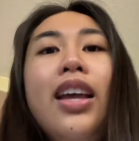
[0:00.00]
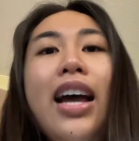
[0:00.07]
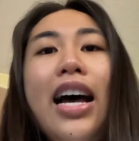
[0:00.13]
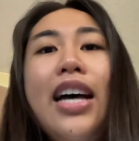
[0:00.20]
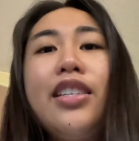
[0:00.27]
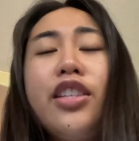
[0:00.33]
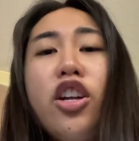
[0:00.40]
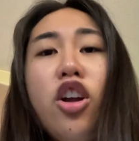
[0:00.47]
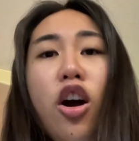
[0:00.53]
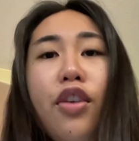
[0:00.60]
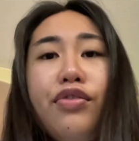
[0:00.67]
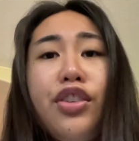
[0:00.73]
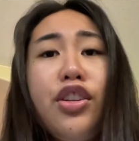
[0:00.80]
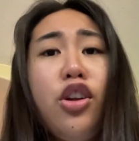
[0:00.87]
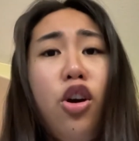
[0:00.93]
as they are
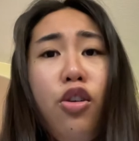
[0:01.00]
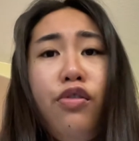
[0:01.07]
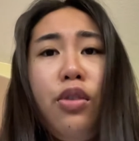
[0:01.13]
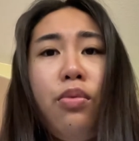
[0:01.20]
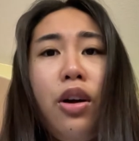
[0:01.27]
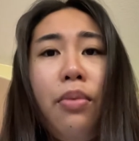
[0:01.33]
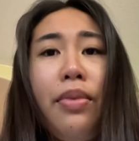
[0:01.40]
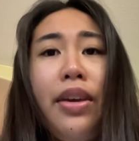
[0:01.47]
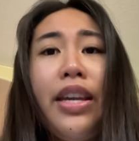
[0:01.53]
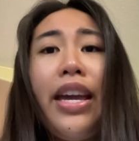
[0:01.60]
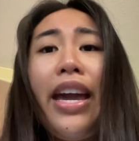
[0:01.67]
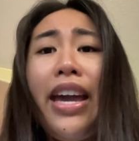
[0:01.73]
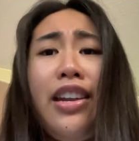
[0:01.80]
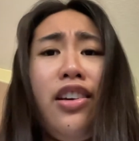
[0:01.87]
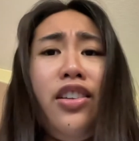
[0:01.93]
often overwhelming
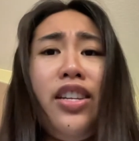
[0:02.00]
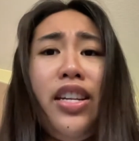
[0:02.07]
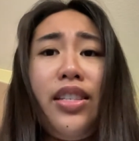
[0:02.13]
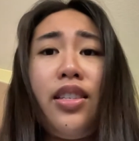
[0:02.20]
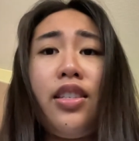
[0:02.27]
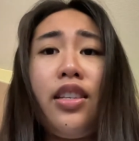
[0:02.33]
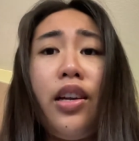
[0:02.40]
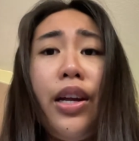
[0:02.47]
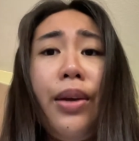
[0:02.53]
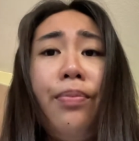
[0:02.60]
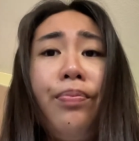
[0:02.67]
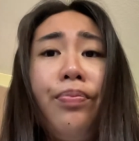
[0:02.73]
and unnecessary.